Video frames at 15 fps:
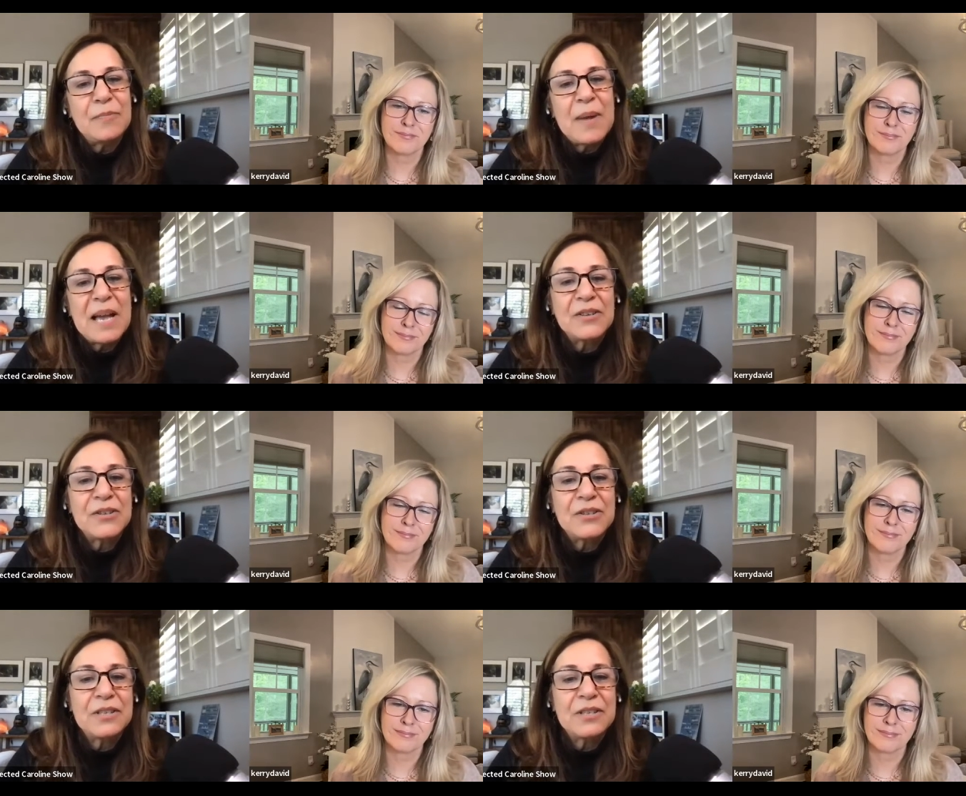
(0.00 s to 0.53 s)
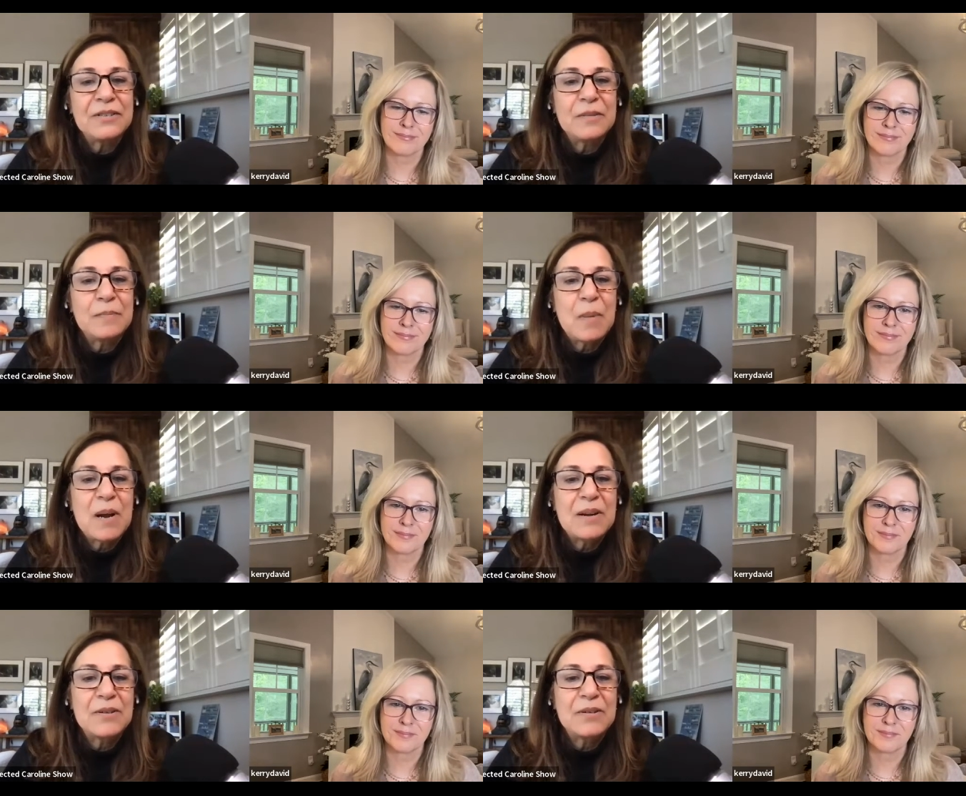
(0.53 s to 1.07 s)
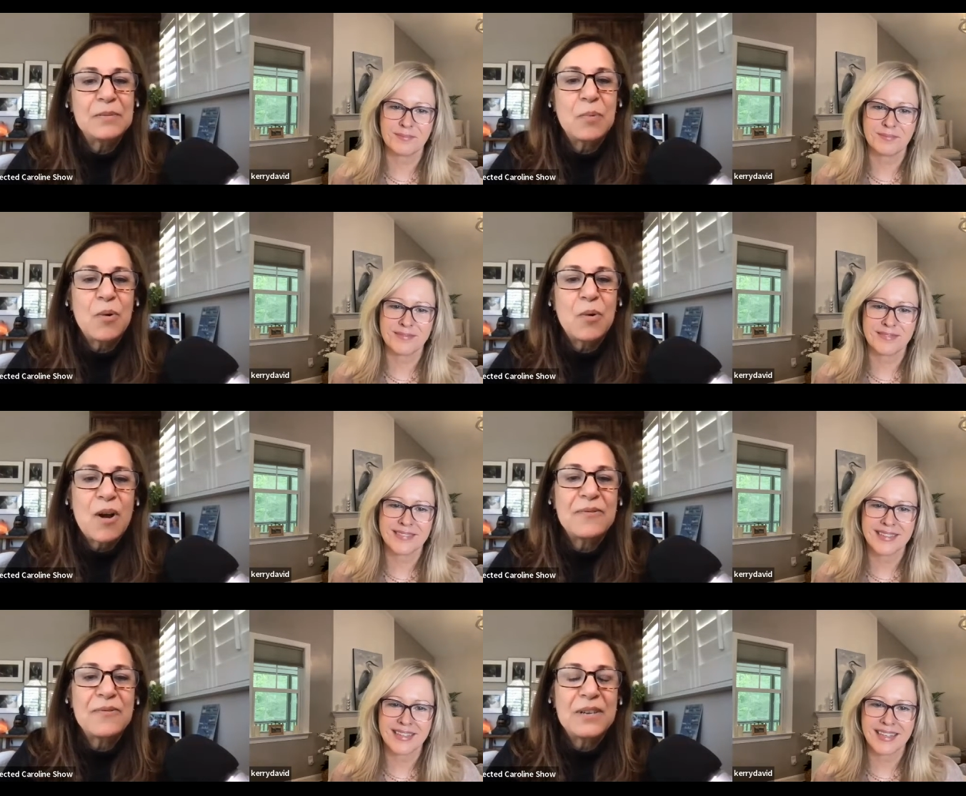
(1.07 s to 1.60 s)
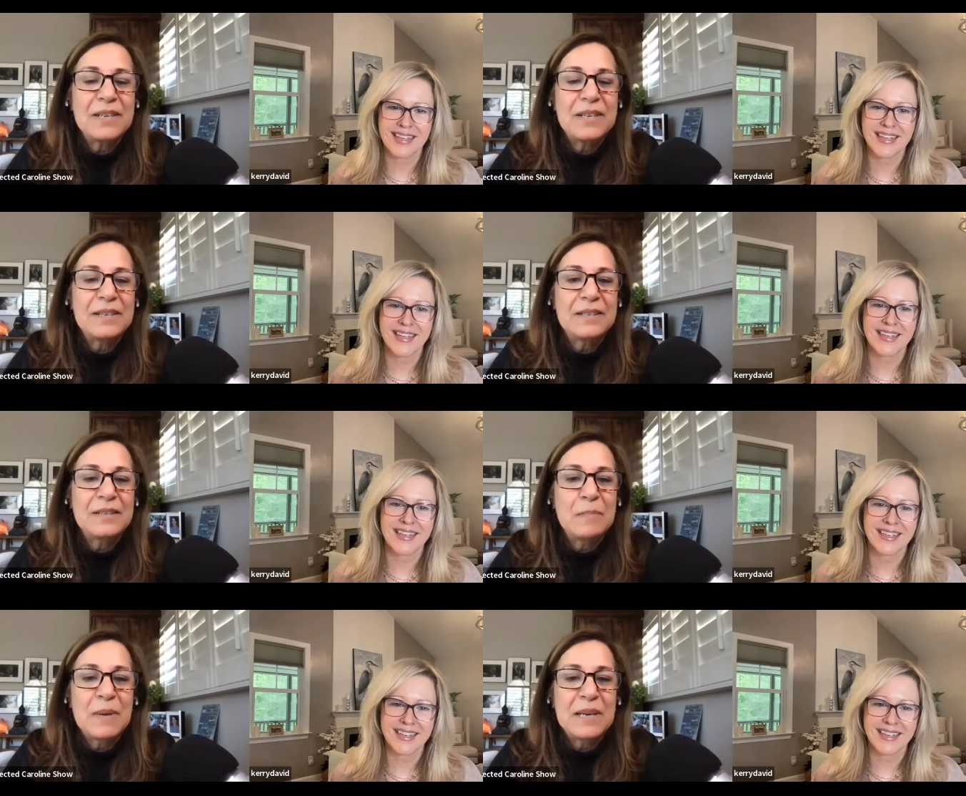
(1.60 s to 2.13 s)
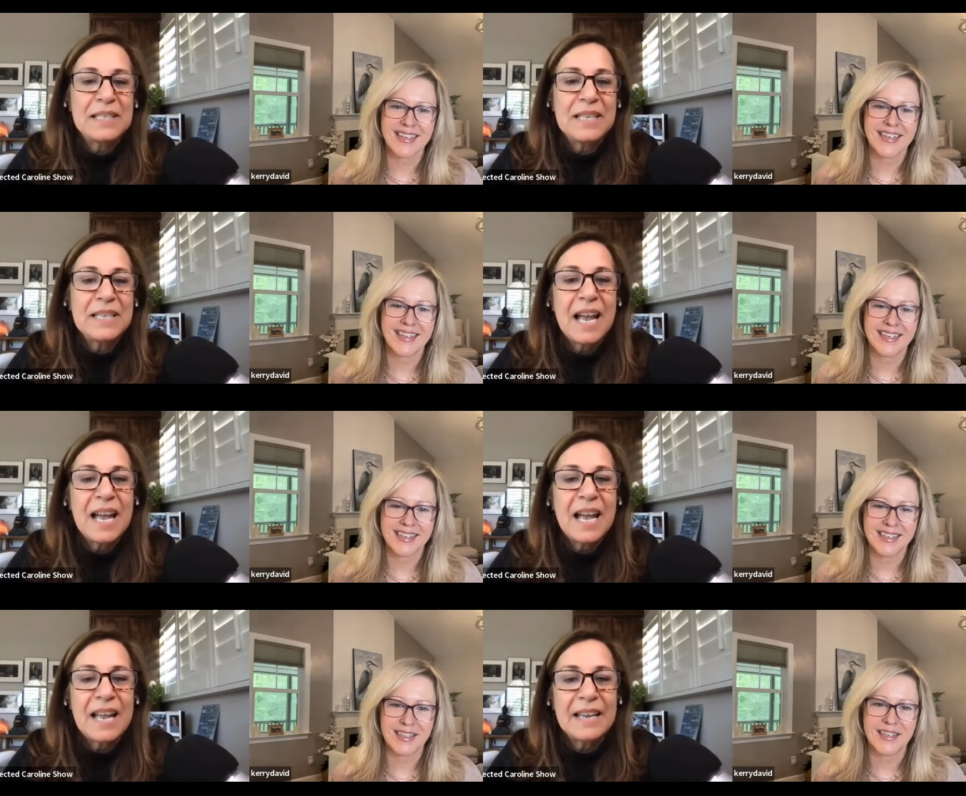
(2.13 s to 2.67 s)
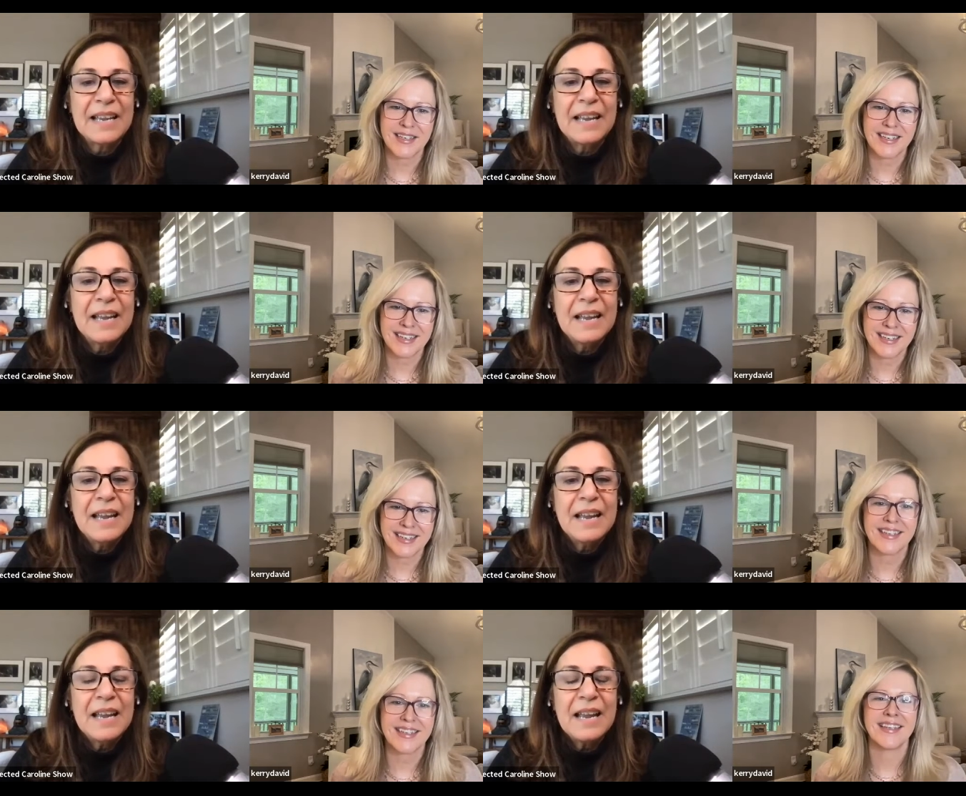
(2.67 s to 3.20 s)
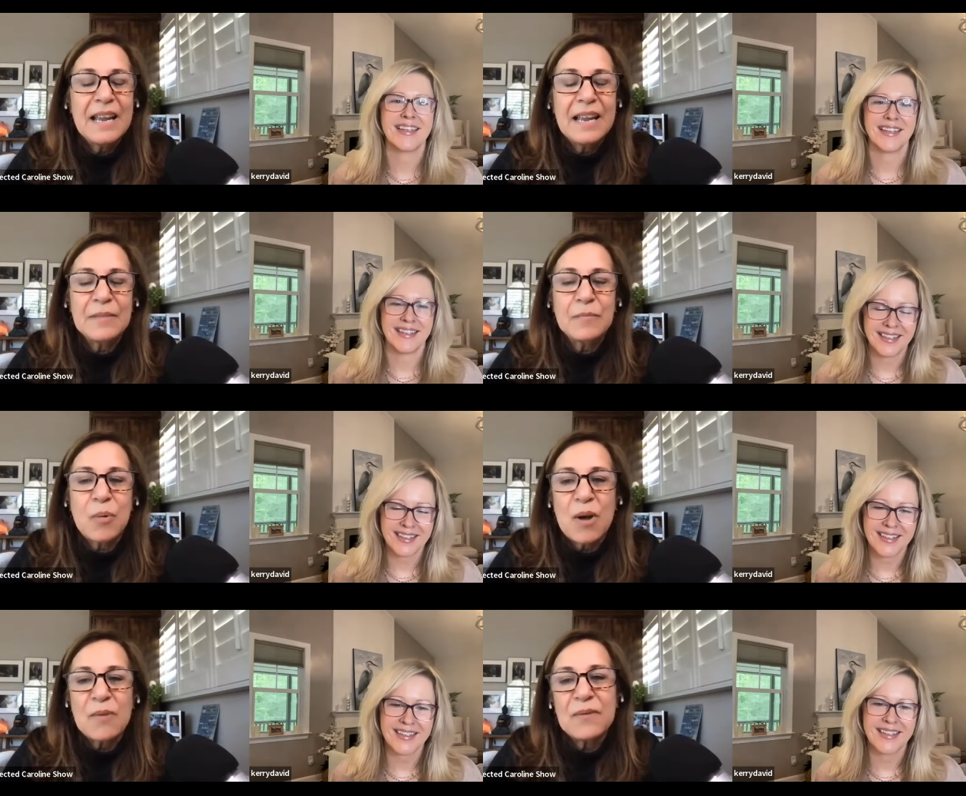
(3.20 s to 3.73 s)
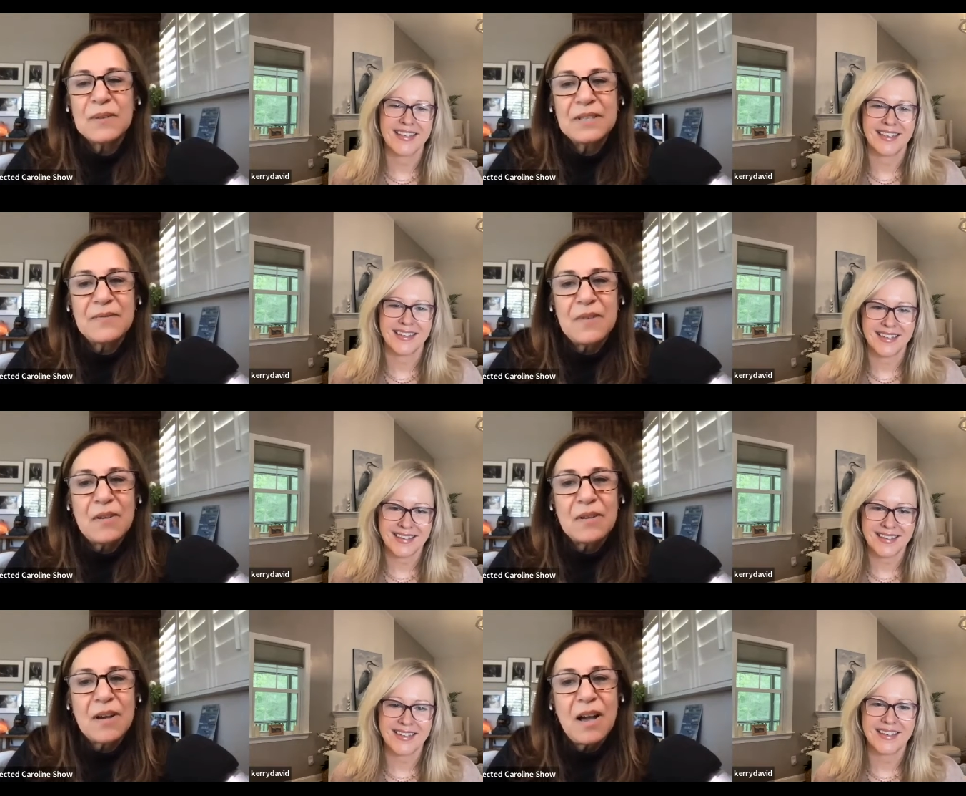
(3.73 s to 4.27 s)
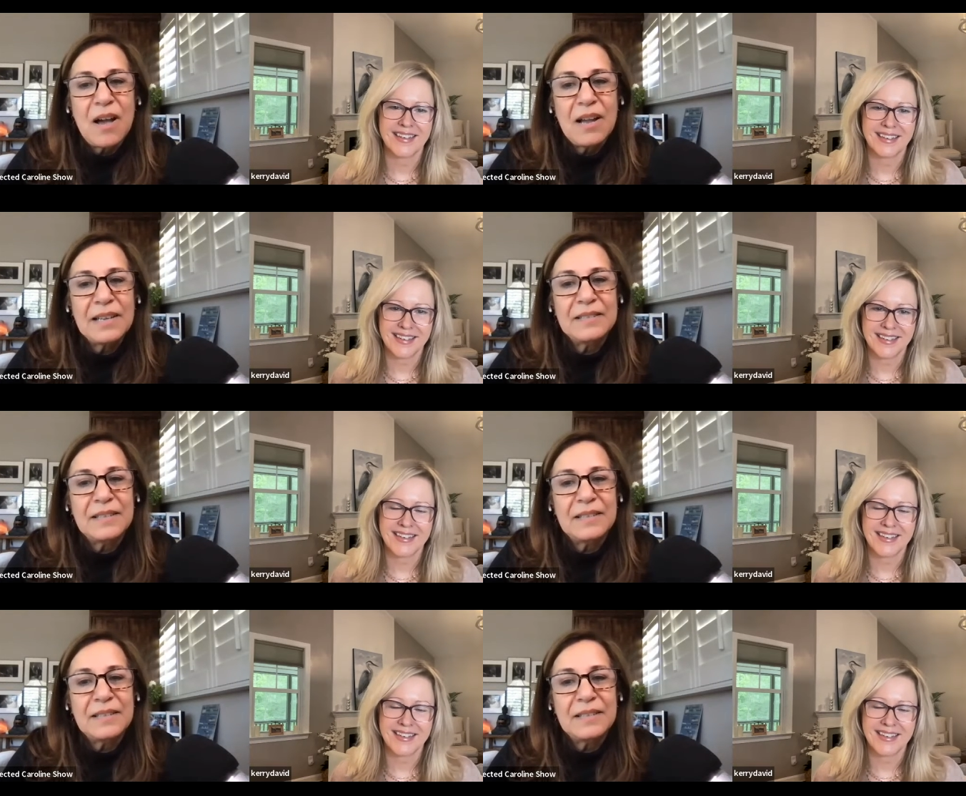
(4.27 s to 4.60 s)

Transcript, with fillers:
Speaker 1: passion inspires profit is my tag, and profits of all kinds.